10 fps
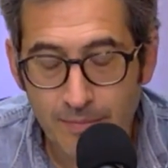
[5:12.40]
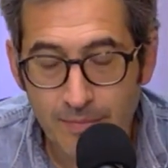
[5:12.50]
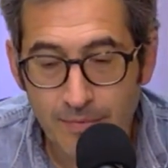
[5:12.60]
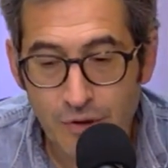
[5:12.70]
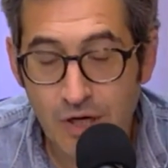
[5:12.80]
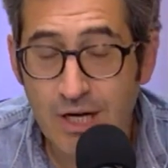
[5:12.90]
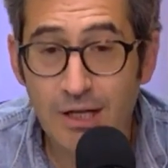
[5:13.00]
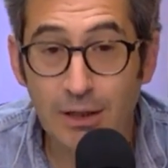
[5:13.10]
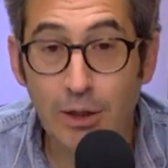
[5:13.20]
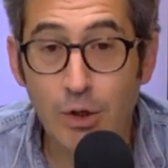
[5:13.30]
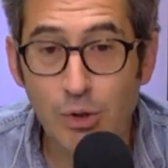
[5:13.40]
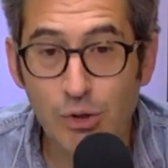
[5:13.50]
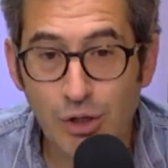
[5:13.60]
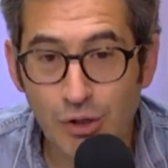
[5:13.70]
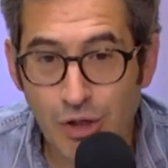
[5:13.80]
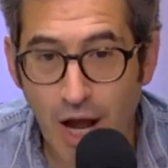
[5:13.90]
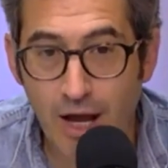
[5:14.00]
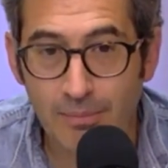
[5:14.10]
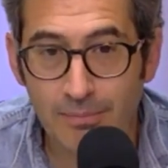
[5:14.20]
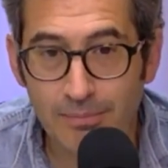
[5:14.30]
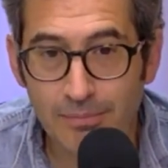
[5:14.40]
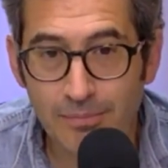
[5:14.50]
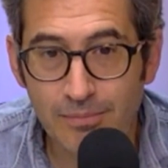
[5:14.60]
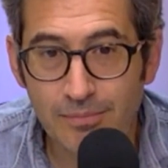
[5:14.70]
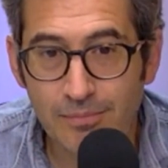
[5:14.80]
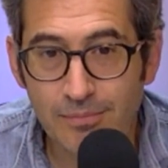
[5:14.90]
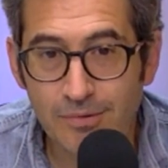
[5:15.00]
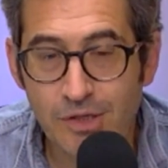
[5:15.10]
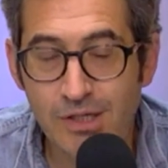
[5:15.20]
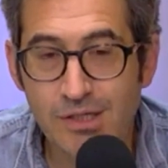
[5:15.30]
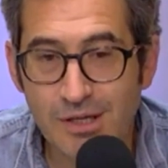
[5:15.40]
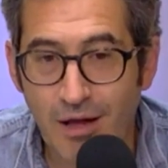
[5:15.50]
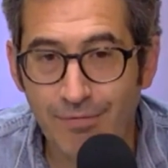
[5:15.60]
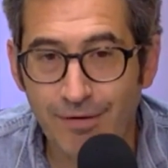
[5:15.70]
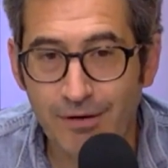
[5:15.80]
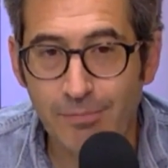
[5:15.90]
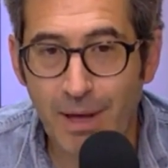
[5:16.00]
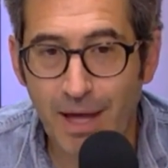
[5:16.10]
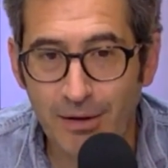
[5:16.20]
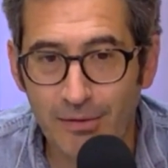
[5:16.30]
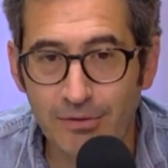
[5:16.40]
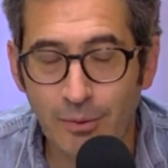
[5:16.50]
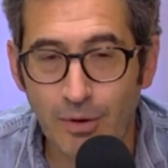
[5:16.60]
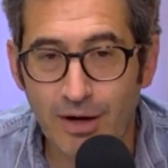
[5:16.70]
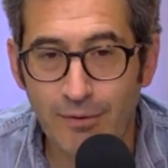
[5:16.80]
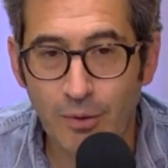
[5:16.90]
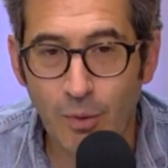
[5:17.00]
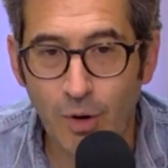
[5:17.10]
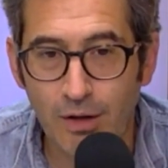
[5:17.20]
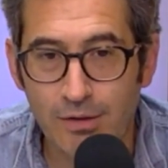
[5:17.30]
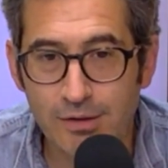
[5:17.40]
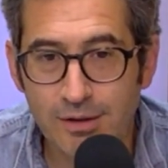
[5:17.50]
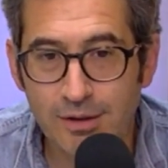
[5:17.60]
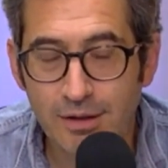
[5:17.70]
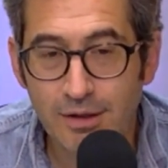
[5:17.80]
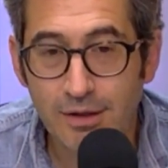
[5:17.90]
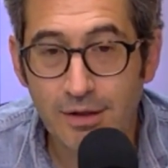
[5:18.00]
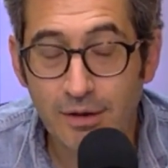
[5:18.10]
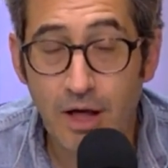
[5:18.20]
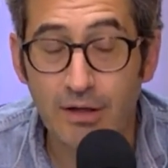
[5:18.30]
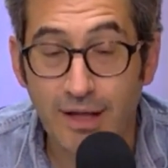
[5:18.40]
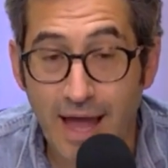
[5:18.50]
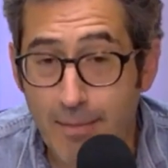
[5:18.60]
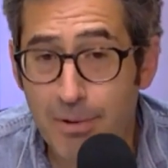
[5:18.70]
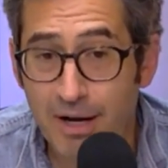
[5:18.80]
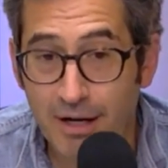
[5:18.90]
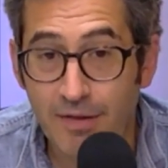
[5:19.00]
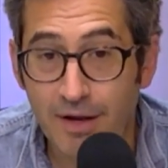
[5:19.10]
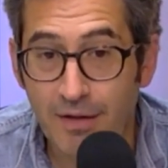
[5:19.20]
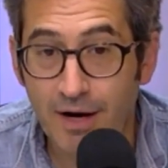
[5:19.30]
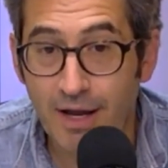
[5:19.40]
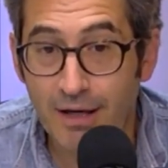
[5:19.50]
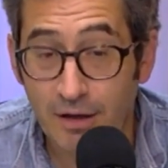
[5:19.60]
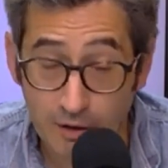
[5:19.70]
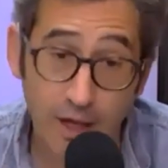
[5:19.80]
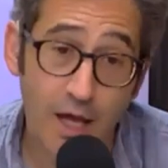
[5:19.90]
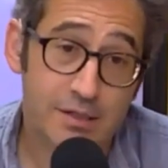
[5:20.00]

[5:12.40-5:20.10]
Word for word: She didn't lose her job. She self expelled or whatever it was. Colin Kaepernick, on the other hand, lost